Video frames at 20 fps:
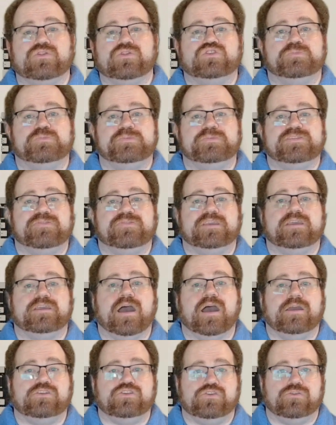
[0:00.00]
a specific
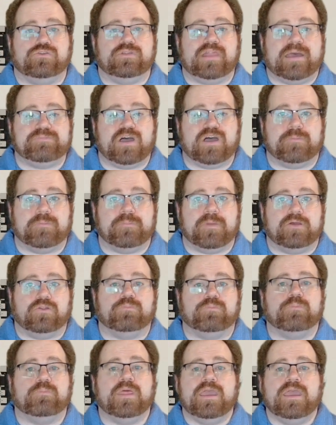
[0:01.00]
guide to your laptop
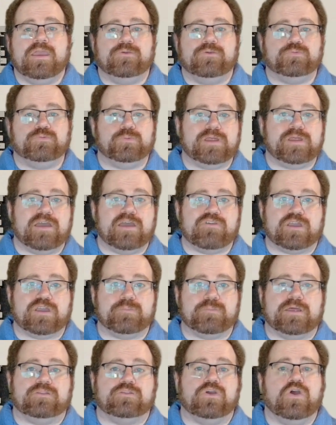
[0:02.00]
model. Here's what I
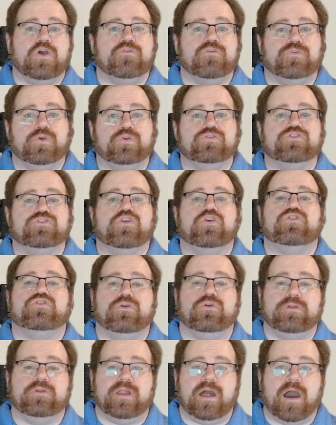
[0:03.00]
recommend. First,
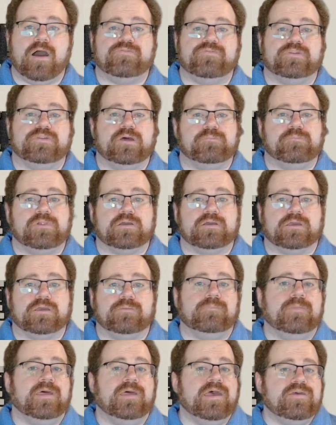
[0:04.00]
turn it off and unplug
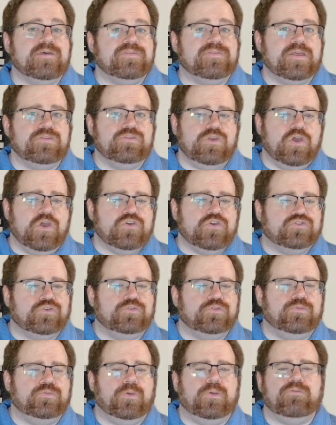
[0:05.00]
it. Then,
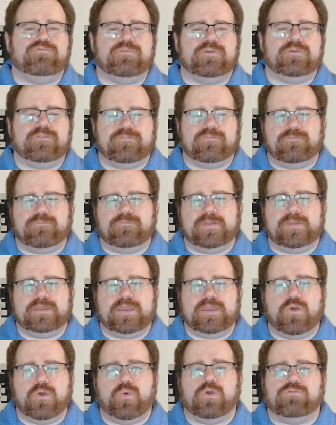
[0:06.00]
search for a
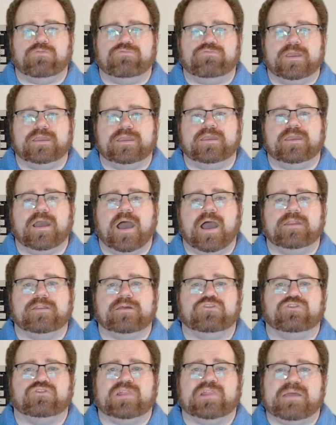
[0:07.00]
video or written guide
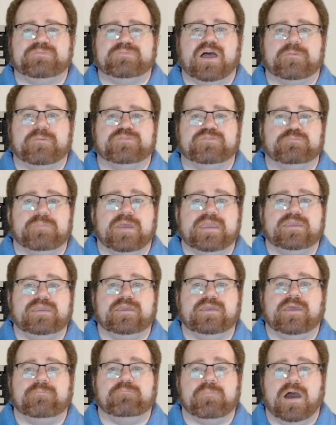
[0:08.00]
on your laptop's make
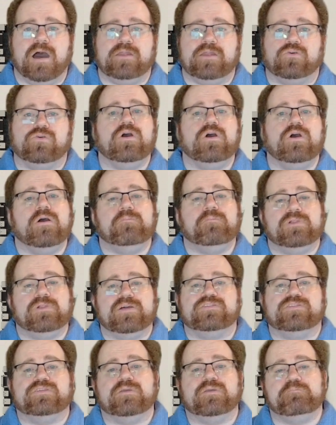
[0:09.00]
and model,
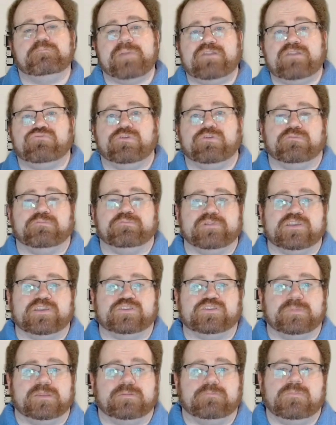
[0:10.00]
plus battery
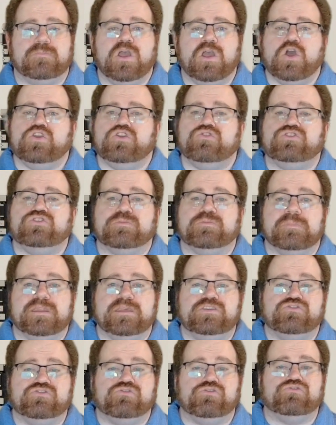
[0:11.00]
replacement. Use a
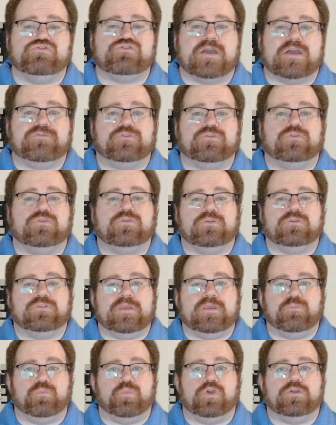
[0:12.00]
mini screwdriver
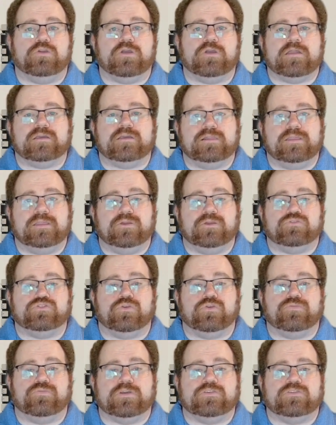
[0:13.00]
and work on a clear
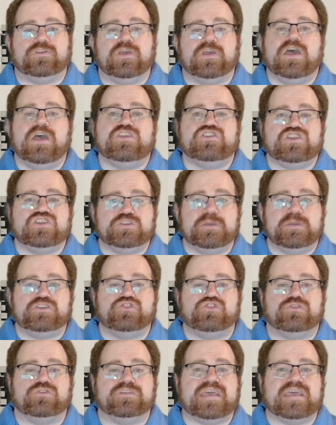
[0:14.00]
surface. Just make
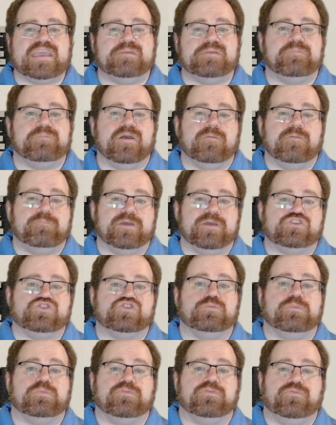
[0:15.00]
sure to take a
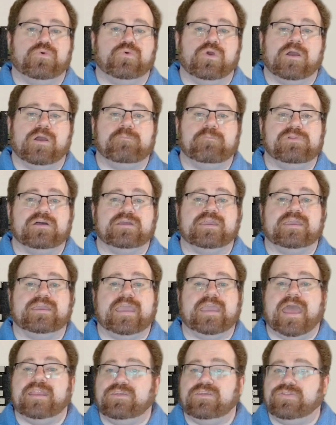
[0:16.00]
picture before unplugging
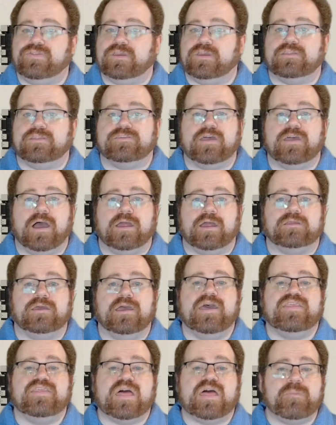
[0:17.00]
anything inside.
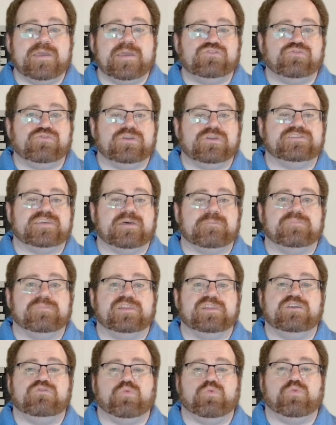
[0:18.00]
That makes
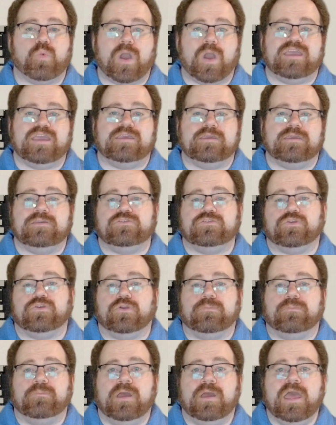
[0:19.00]
reassembly way
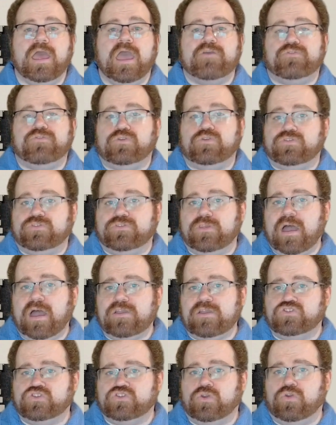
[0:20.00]
easier. If you're
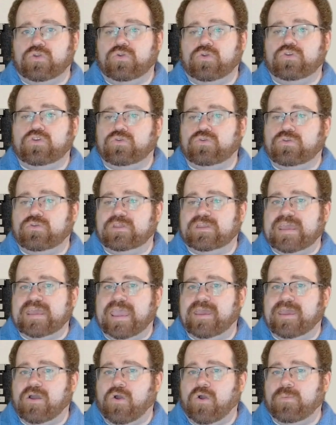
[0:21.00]
not sure, you can
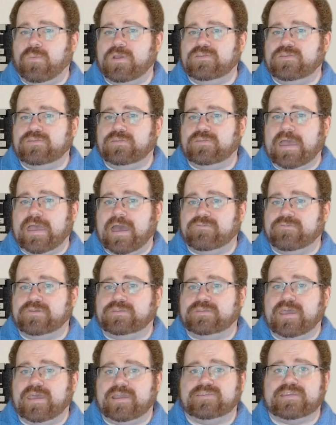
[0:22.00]
always have a
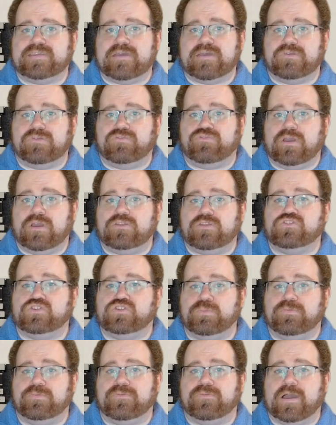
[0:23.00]
tech-savvy friend
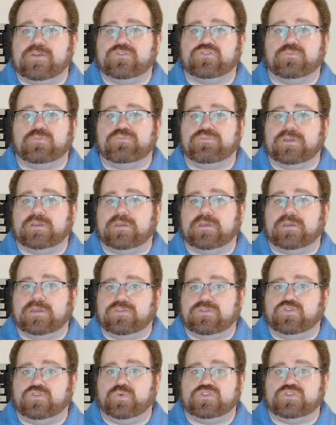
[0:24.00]
supervise or bring
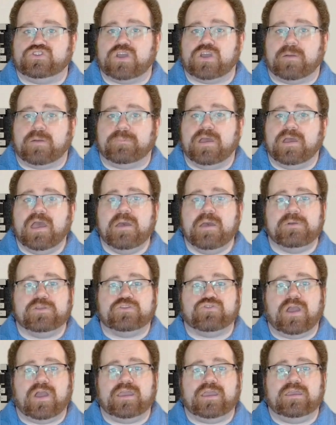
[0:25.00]
it to a shop. But
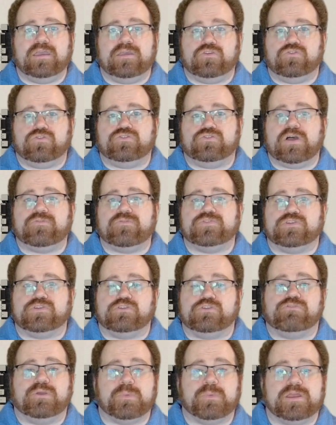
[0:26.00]
trying it yourself is a
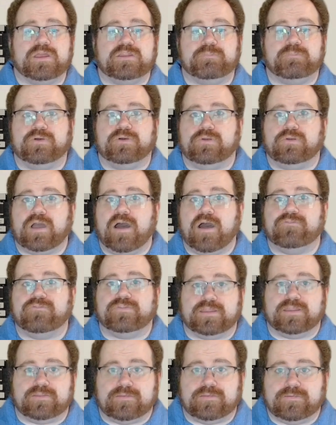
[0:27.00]
great way to build
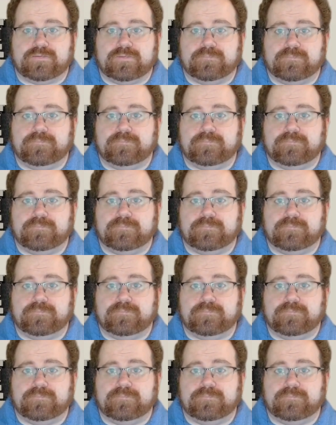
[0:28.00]
confidence.